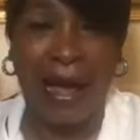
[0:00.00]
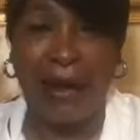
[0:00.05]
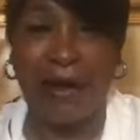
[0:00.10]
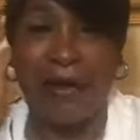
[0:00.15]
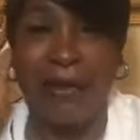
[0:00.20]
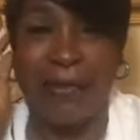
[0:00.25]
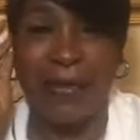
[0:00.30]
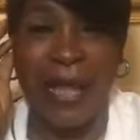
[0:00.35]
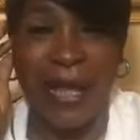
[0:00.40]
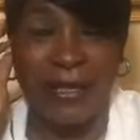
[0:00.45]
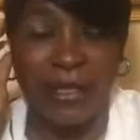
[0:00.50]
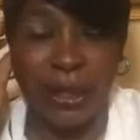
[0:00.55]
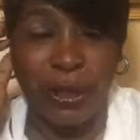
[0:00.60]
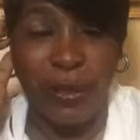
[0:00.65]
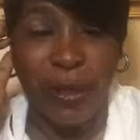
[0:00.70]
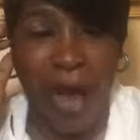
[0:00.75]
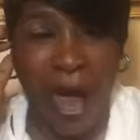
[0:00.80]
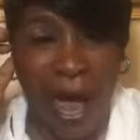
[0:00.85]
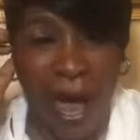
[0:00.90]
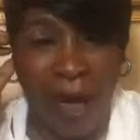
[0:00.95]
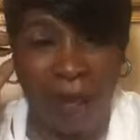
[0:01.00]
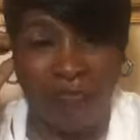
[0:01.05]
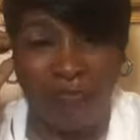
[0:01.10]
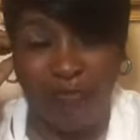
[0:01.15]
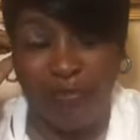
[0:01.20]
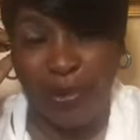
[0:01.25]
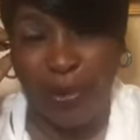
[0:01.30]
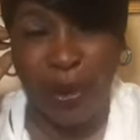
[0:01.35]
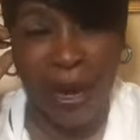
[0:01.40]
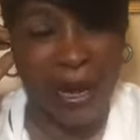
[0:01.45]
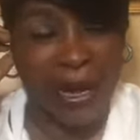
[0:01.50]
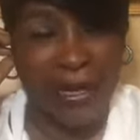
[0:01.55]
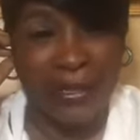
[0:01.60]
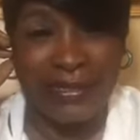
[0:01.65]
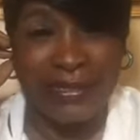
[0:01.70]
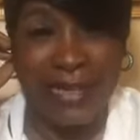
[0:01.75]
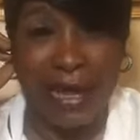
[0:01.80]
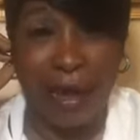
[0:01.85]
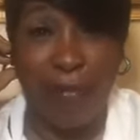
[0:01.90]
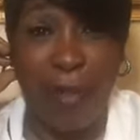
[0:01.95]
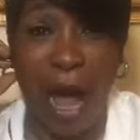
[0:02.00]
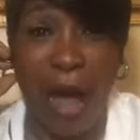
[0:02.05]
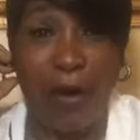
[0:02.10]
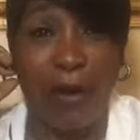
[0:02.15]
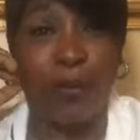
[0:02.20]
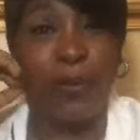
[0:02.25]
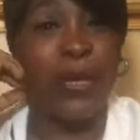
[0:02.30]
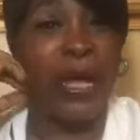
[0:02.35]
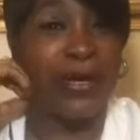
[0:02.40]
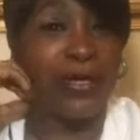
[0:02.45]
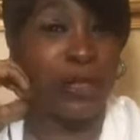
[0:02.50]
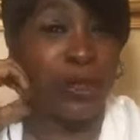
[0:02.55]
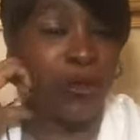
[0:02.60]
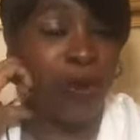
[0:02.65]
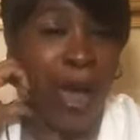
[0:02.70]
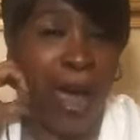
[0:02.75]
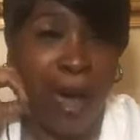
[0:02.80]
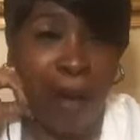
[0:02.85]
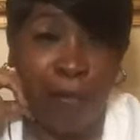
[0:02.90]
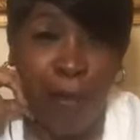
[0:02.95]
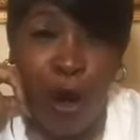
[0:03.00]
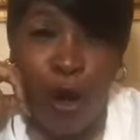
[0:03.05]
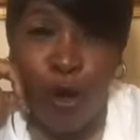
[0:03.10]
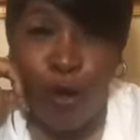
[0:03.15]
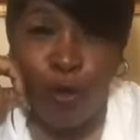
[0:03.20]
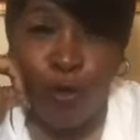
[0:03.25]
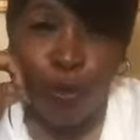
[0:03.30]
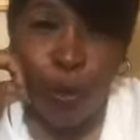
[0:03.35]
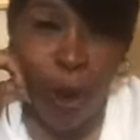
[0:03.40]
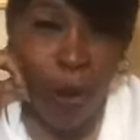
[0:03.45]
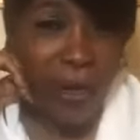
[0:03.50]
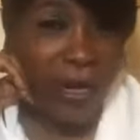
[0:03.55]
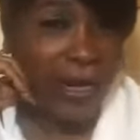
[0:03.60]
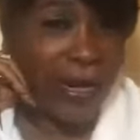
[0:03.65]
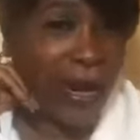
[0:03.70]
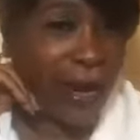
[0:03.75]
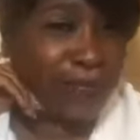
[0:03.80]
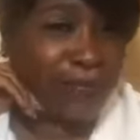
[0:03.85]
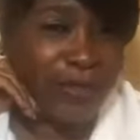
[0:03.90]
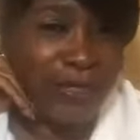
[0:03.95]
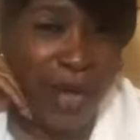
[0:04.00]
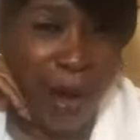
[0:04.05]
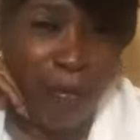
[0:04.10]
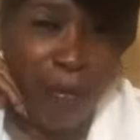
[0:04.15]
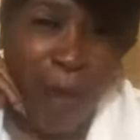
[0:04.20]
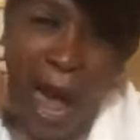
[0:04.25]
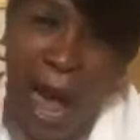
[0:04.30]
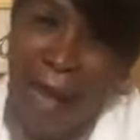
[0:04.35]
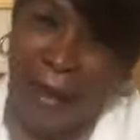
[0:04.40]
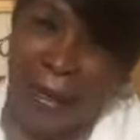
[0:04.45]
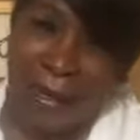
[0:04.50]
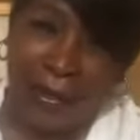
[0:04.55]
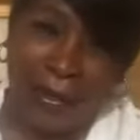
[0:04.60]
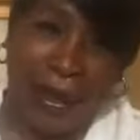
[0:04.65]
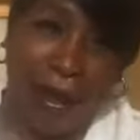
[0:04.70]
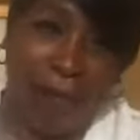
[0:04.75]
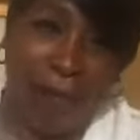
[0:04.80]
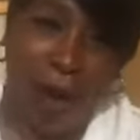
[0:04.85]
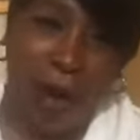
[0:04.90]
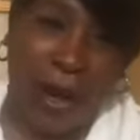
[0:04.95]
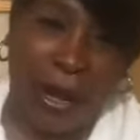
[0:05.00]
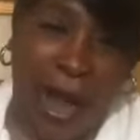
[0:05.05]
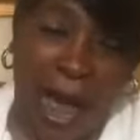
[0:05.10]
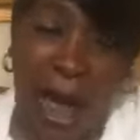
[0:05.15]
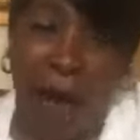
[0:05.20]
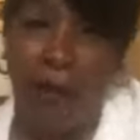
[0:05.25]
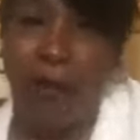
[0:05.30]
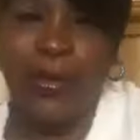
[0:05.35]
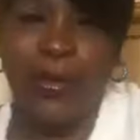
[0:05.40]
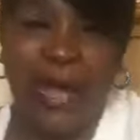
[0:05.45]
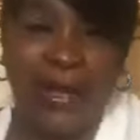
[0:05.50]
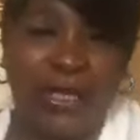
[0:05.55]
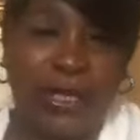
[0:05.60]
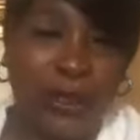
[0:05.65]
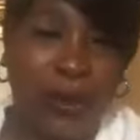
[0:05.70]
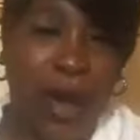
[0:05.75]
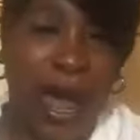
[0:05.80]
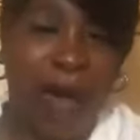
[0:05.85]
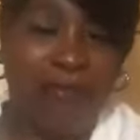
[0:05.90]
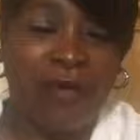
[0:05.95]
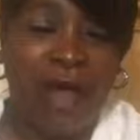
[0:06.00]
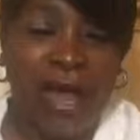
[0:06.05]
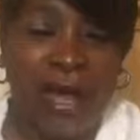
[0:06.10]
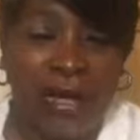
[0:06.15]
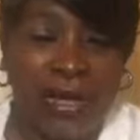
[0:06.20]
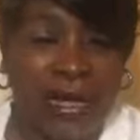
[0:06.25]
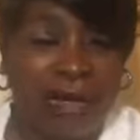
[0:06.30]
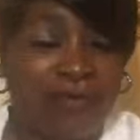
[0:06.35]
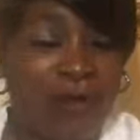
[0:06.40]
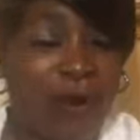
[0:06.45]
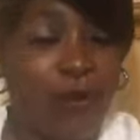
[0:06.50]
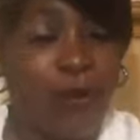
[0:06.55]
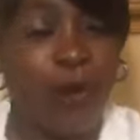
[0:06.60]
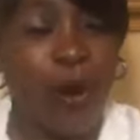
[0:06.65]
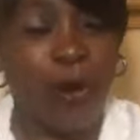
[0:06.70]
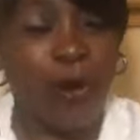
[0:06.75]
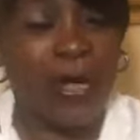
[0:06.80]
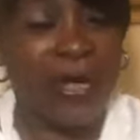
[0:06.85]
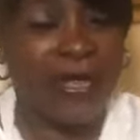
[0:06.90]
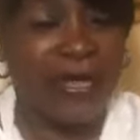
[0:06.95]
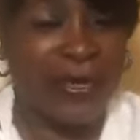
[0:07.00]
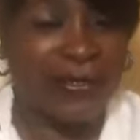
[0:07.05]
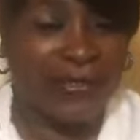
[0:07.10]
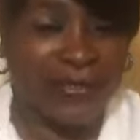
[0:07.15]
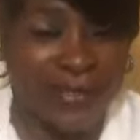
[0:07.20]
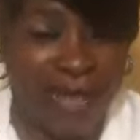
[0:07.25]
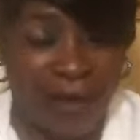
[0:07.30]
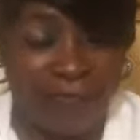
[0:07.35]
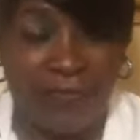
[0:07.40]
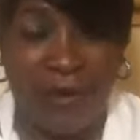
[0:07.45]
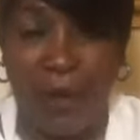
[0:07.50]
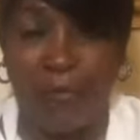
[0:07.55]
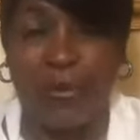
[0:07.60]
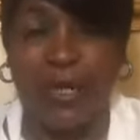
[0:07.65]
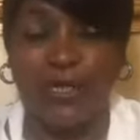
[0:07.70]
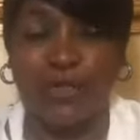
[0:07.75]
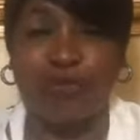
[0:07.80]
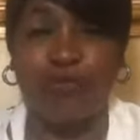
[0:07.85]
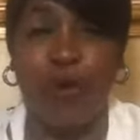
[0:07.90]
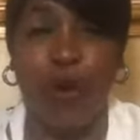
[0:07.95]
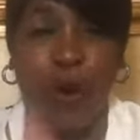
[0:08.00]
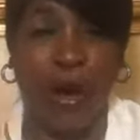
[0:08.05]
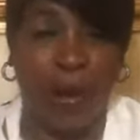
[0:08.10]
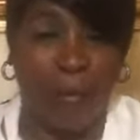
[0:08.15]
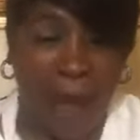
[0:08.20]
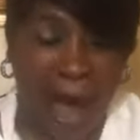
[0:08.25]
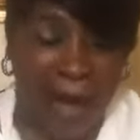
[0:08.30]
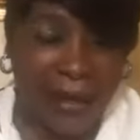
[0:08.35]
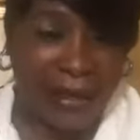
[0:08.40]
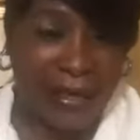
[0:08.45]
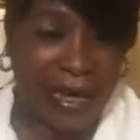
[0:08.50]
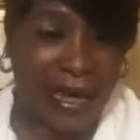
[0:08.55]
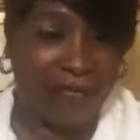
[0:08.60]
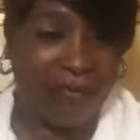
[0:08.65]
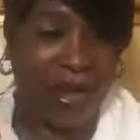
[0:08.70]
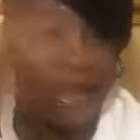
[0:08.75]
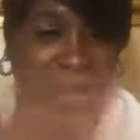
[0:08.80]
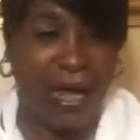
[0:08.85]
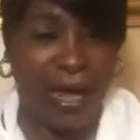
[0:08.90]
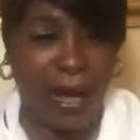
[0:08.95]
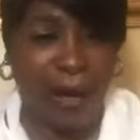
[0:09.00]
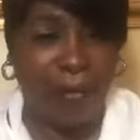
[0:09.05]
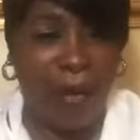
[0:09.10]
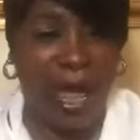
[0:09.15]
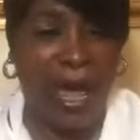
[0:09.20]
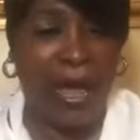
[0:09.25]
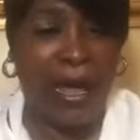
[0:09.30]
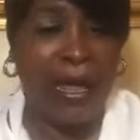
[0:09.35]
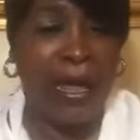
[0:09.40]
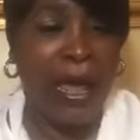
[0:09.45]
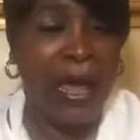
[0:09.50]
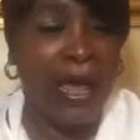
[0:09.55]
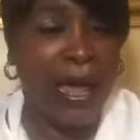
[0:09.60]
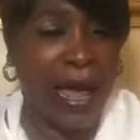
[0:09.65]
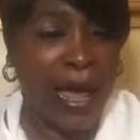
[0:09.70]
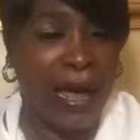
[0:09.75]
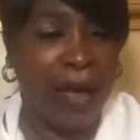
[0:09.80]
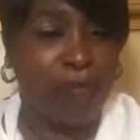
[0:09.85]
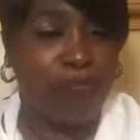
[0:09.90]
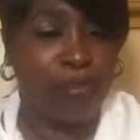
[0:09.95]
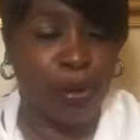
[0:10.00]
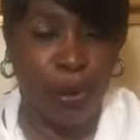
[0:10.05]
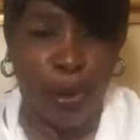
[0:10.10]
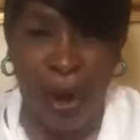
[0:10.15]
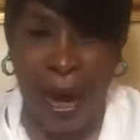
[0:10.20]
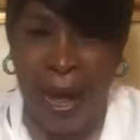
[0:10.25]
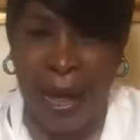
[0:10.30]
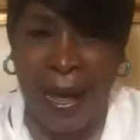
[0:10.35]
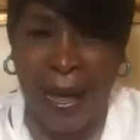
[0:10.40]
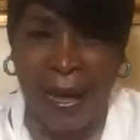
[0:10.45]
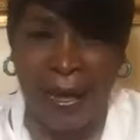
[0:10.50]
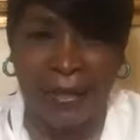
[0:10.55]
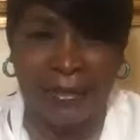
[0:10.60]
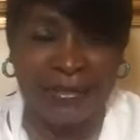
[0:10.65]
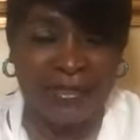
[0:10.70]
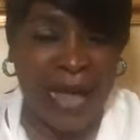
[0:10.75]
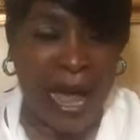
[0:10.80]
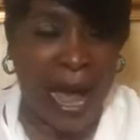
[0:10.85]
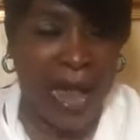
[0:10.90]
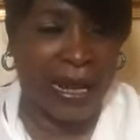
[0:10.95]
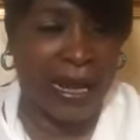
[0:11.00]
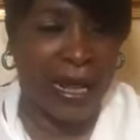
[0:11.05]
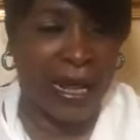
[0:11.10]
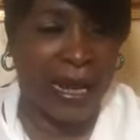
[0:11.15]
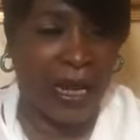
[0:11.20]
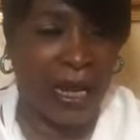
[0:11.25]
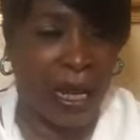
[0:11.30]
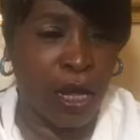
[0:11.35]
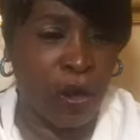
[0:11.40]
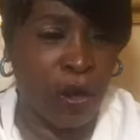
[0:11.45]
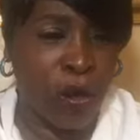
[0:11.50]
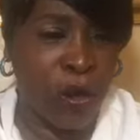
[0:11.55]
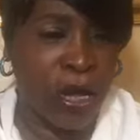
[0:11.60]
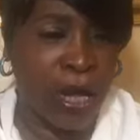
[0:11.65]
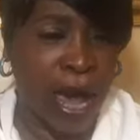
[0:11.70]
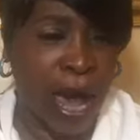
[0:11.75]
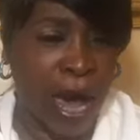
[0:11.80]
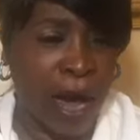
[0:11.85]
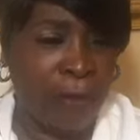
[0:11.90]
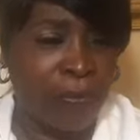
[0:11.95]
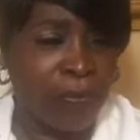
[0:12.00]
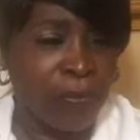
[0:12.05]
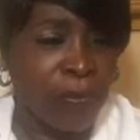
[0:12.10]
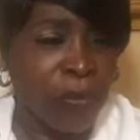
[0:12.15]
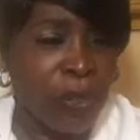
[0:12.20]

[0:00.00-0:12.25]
I hope that you have praised him. I hope that you have woken up somebody. Come on. I hope that you have even woken yourself up this morning by giving him a, a praise. Hallelujah.